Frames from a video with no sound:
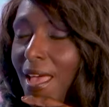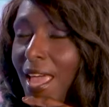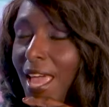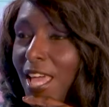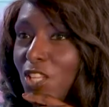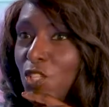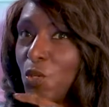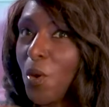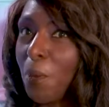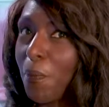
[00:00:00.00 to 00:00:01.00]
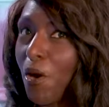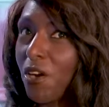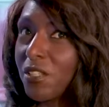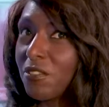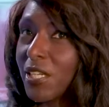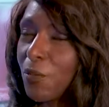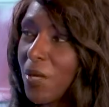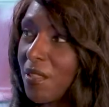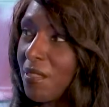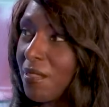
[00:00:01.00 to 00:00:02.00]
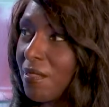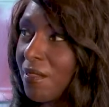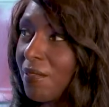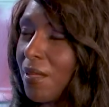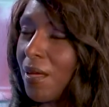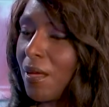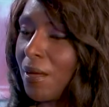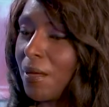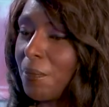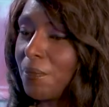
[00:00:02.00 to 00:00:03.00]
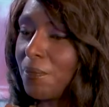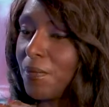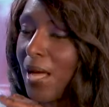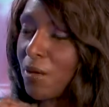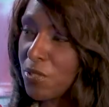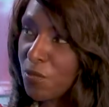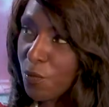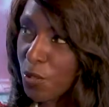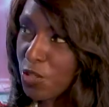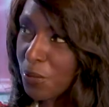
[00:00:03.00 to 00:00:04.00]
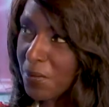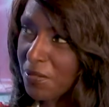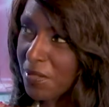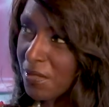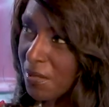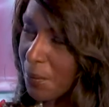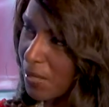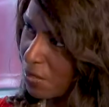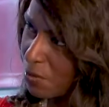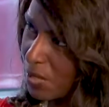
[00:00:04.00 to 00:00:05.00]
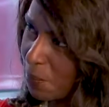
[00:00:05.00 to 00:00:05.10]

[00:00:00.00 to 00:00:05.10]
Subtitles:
And you are partnering with houses of worship. There's some kind of unique